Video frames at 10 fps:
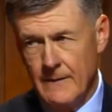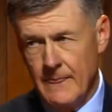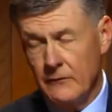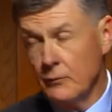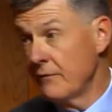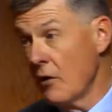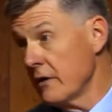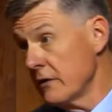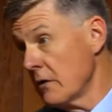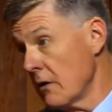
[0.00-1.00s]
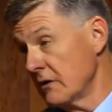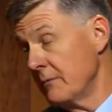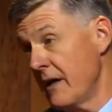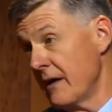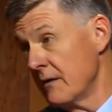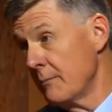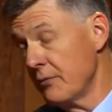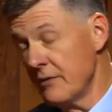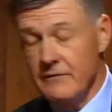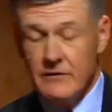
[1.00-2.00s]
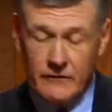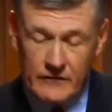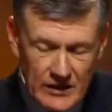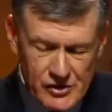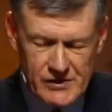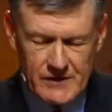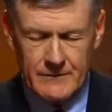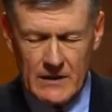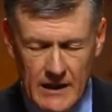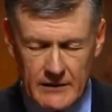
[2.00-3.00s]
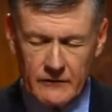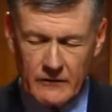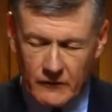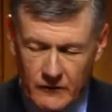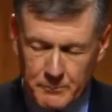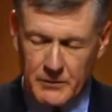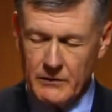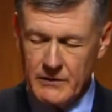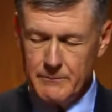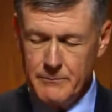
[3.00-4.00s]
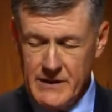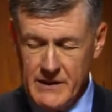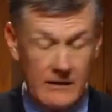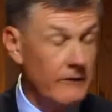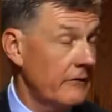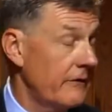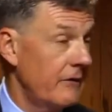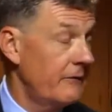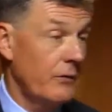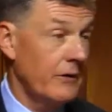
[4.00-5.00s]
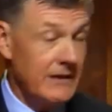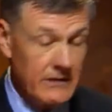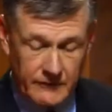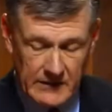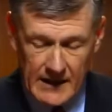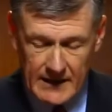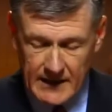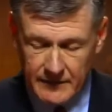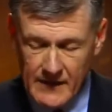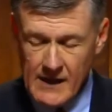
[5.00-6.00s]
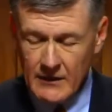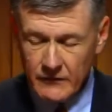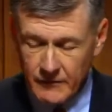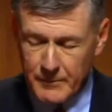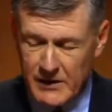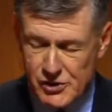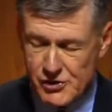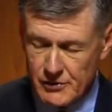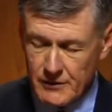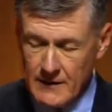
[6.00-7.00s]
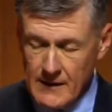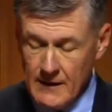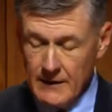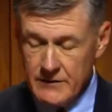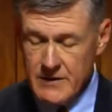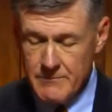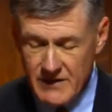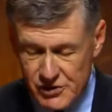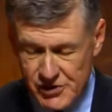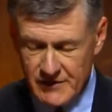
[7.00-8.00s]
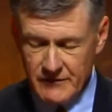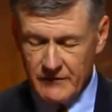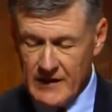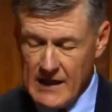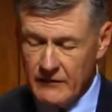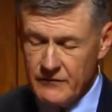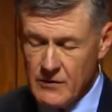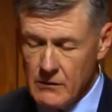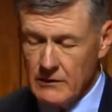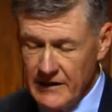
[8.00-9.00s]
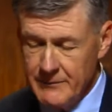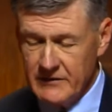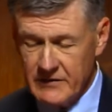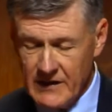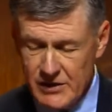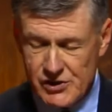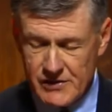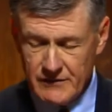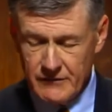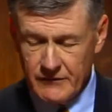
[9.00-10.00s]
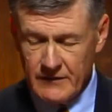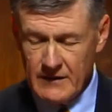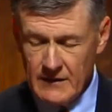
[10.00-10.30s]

As we've already talked about in a previous session, God is a spirit being, so therefore He does not have spatial dimensions. He has no limitations.